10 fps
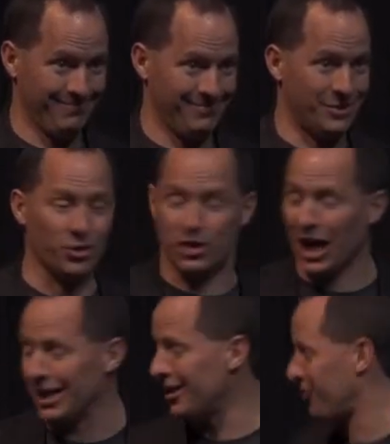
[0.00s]
They're
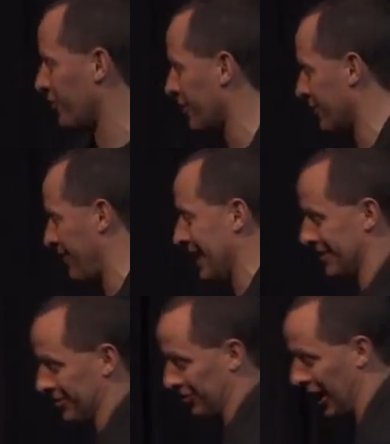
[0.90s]
jealous of the fact
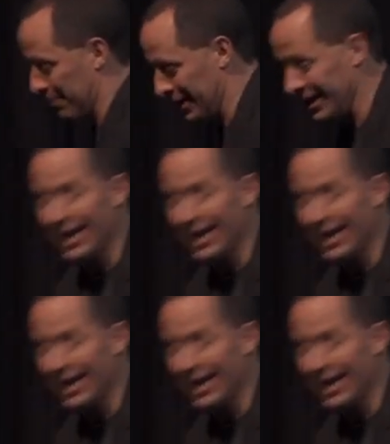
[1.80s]
this is happening.